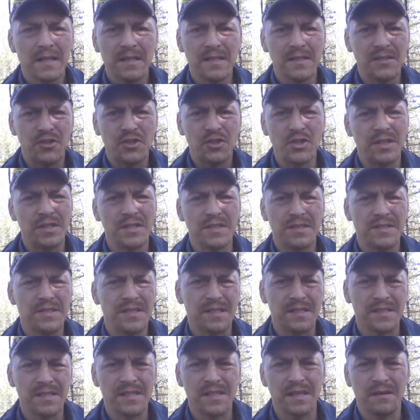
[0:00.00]
she just
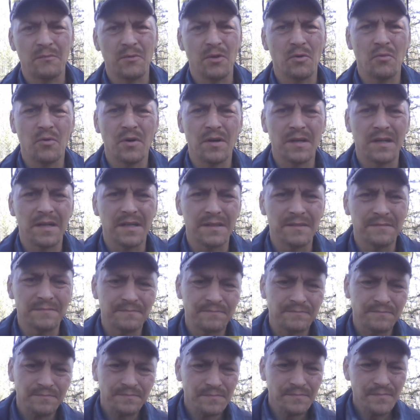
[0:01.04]
didn't seem to want to
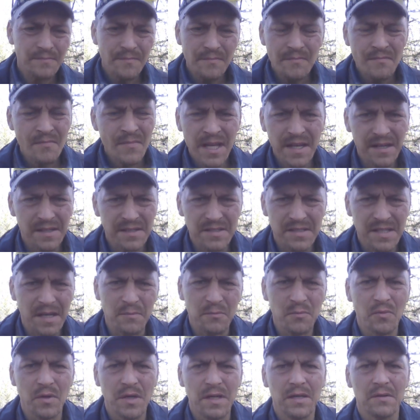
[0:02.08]

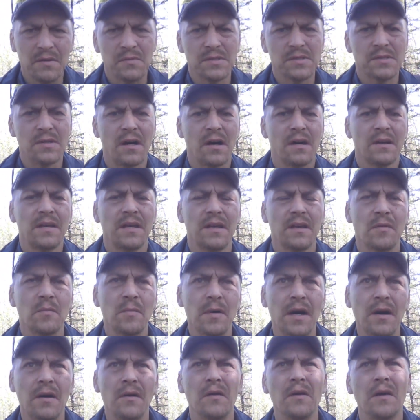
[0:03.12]
accept what he was talking
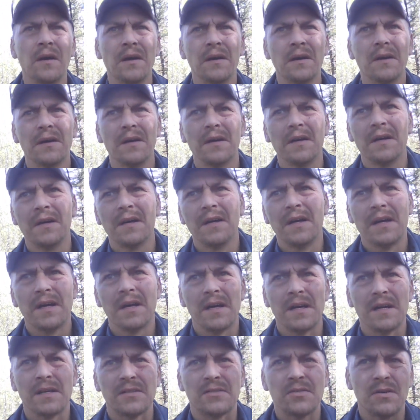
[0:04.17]
about.
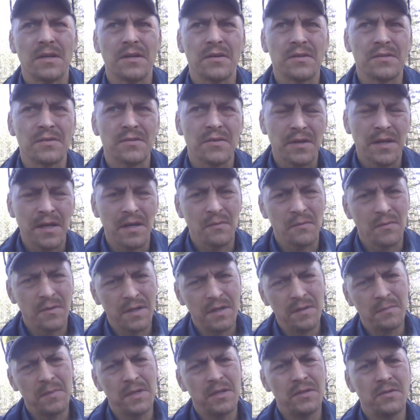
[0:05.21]
And so he goes, okay, well,
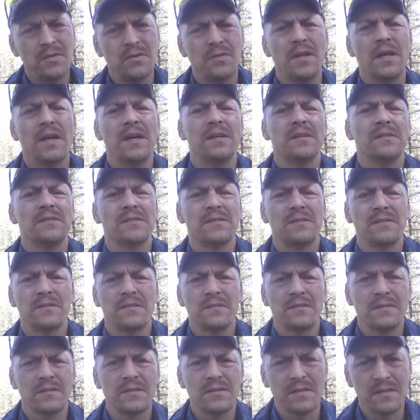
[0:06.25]
give me two days
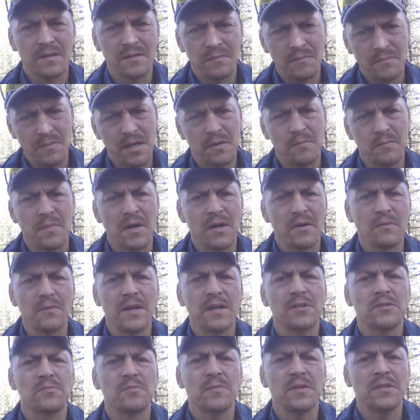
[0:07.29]
to make my
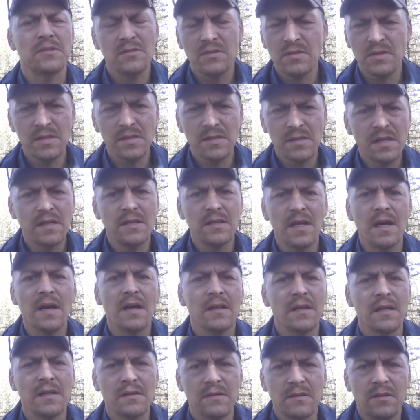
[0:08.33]
arrangements. She said, yeah,
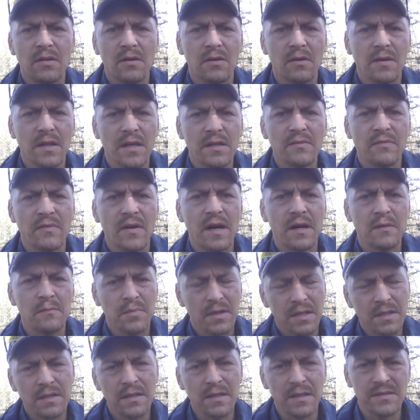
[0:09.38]
that you know that's fine,
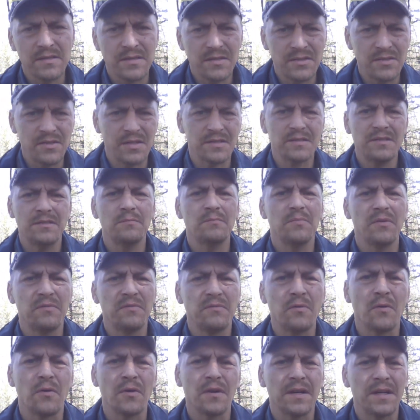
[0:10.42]
but let's just
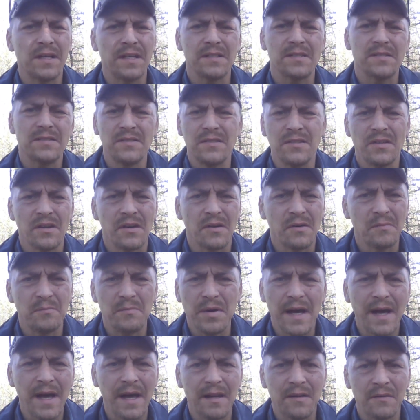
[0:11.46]
before it gets you know
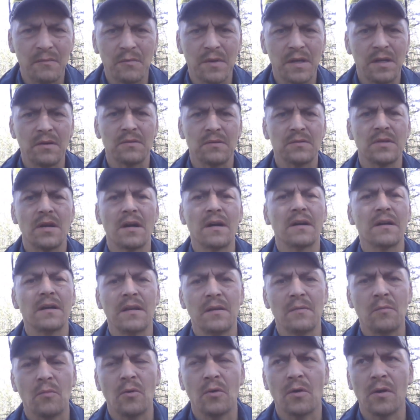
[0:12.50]
bad and we don't talk
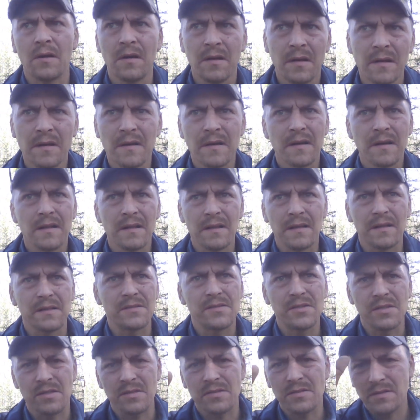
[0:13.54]
anymore,
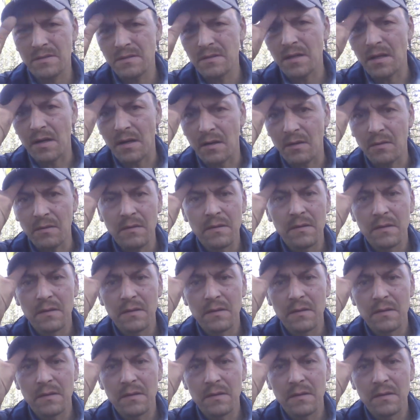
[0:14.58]
let's just you know,